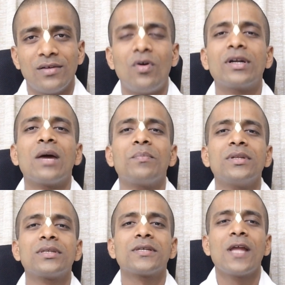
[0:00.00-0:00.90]
What
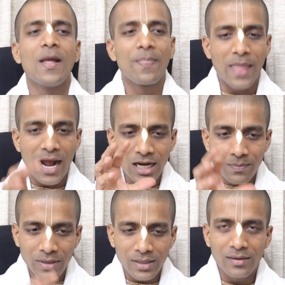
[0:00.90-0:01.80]
happens?
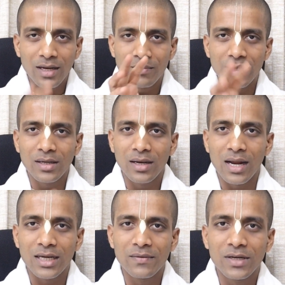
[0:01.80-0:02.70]
that particular material
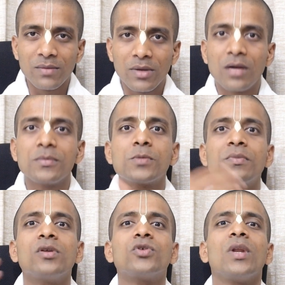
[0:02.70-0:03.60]
activity becomes
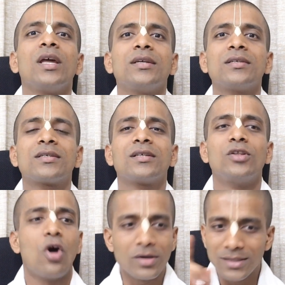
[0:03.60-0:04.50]
spiritualized.
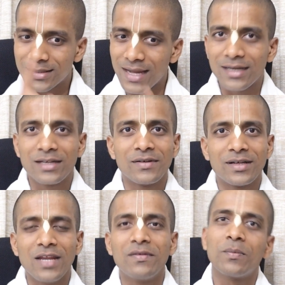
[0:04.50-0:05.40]
Not just the
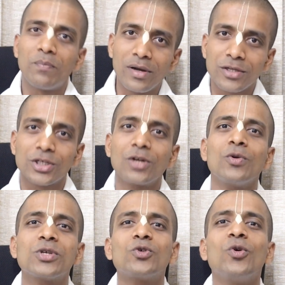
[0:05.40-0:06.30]
activity, even the person
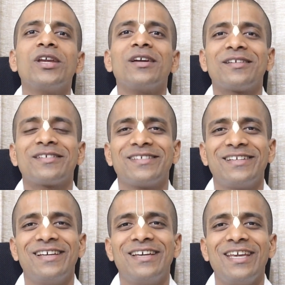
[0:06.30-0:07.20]
who is doing it,
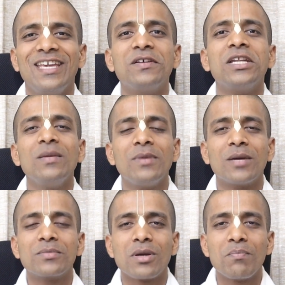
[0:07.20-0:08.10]
even he
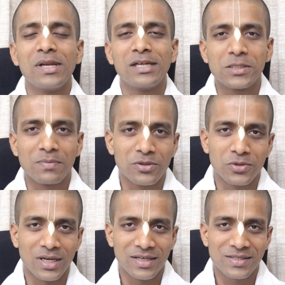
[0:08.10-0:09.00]
becomes completely
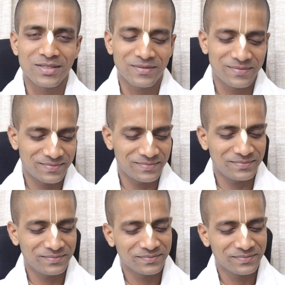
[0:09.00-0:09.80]
spiritualized. Hmm.